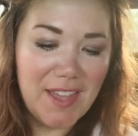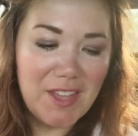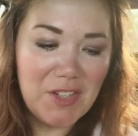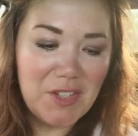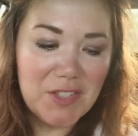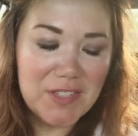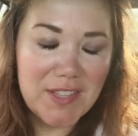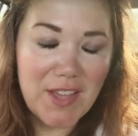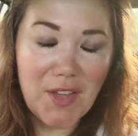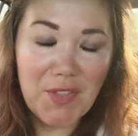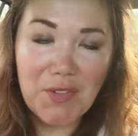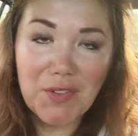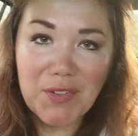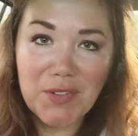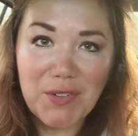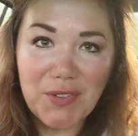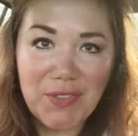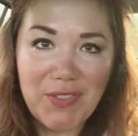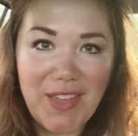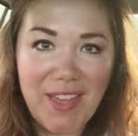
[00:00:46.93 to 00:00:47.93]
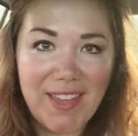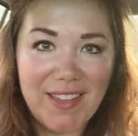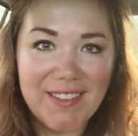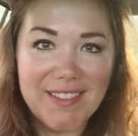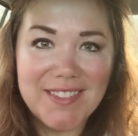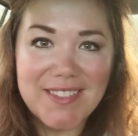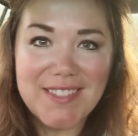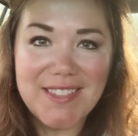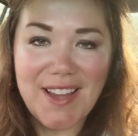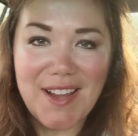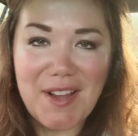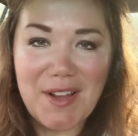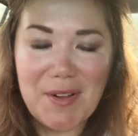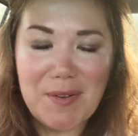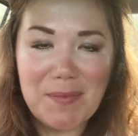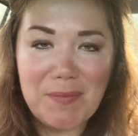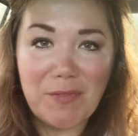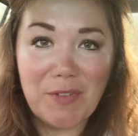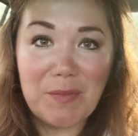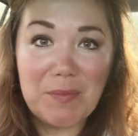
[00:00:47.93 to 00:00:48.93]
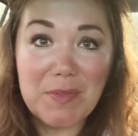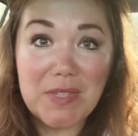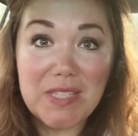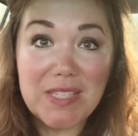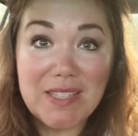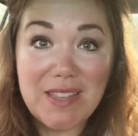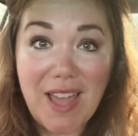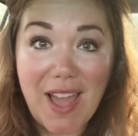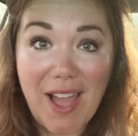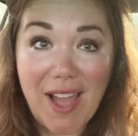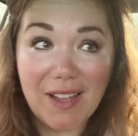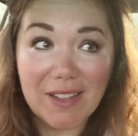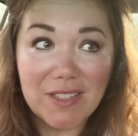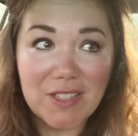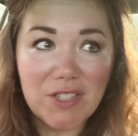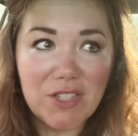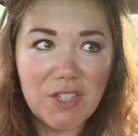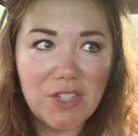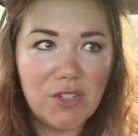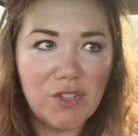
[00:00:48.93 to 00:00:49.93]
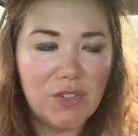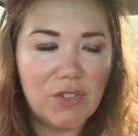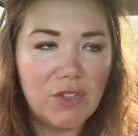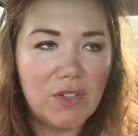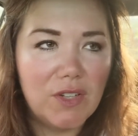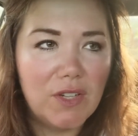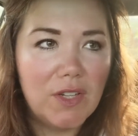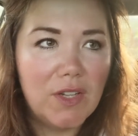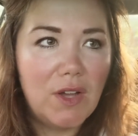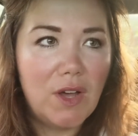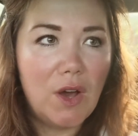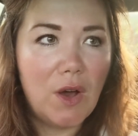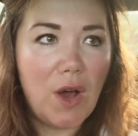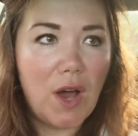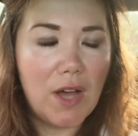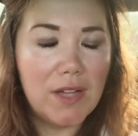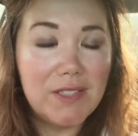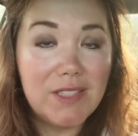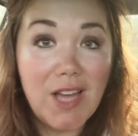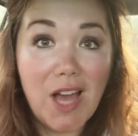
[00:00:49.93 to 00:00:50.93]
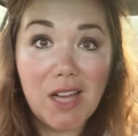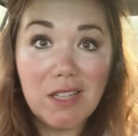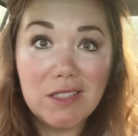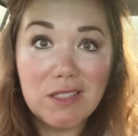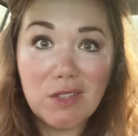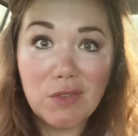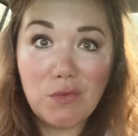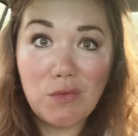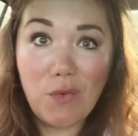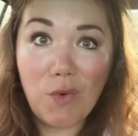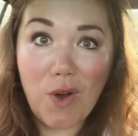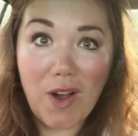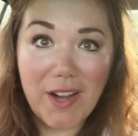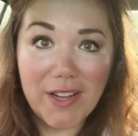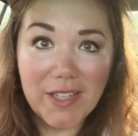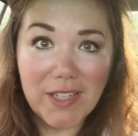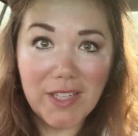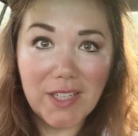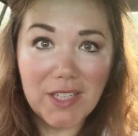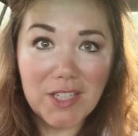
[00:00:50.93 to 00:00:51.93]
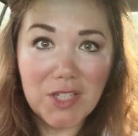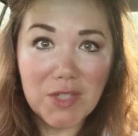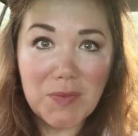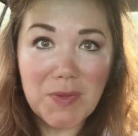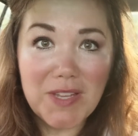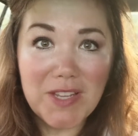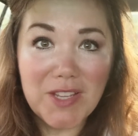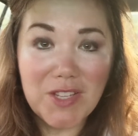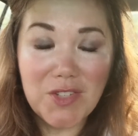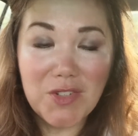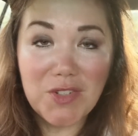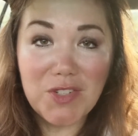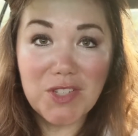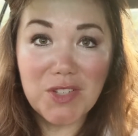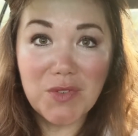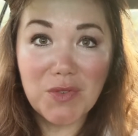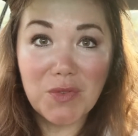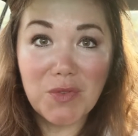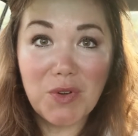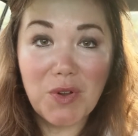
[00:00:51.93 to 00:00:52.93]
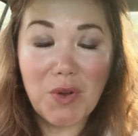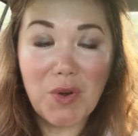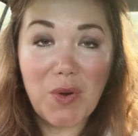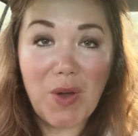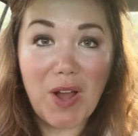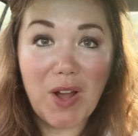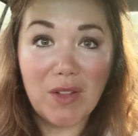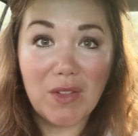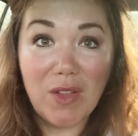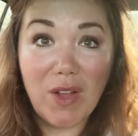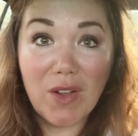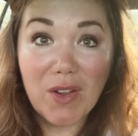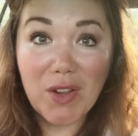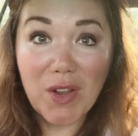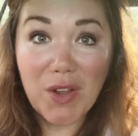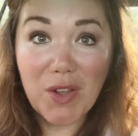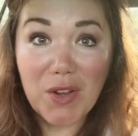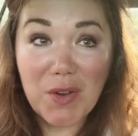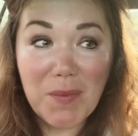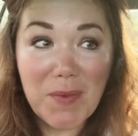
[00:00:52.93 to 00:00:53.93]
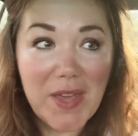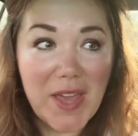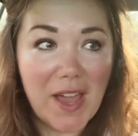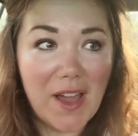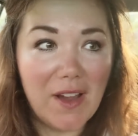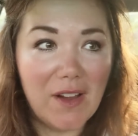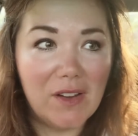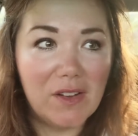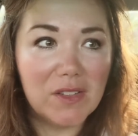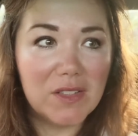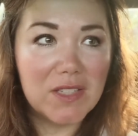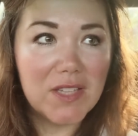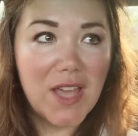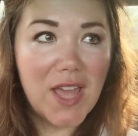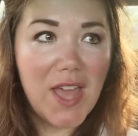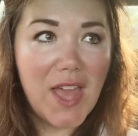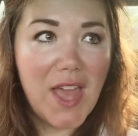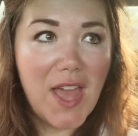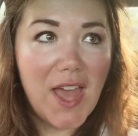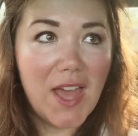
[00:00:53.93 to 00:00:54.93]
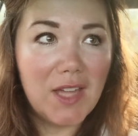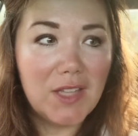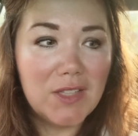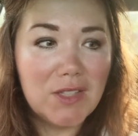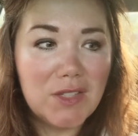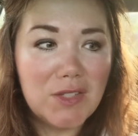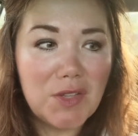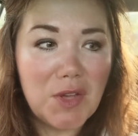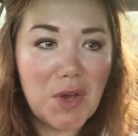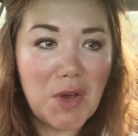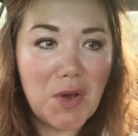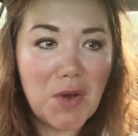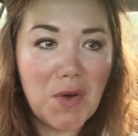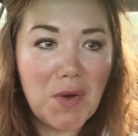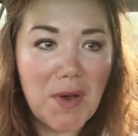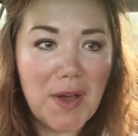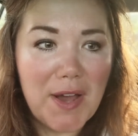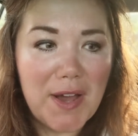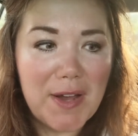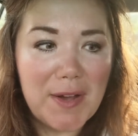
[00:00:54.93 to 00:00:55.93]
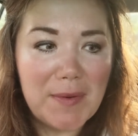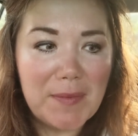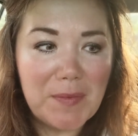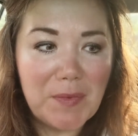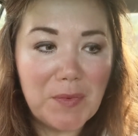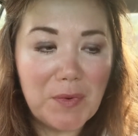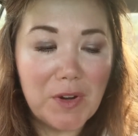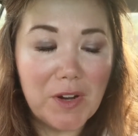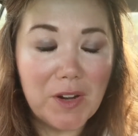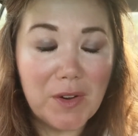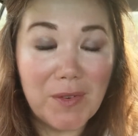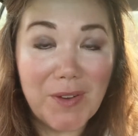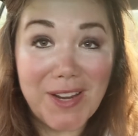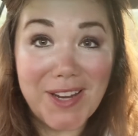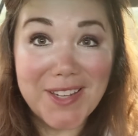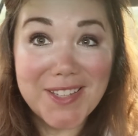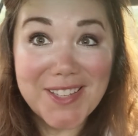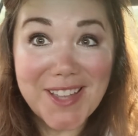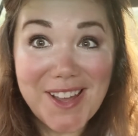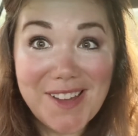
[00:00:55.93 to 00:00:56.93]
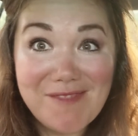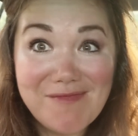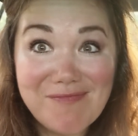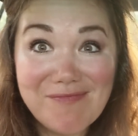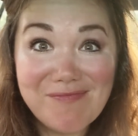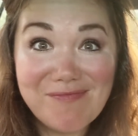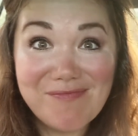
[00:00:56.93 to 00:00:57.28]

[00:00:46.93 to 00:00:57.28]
And just other little things, from snacks to tons of water, just because you don't know how long you're gonna be out. And so we're ready to go.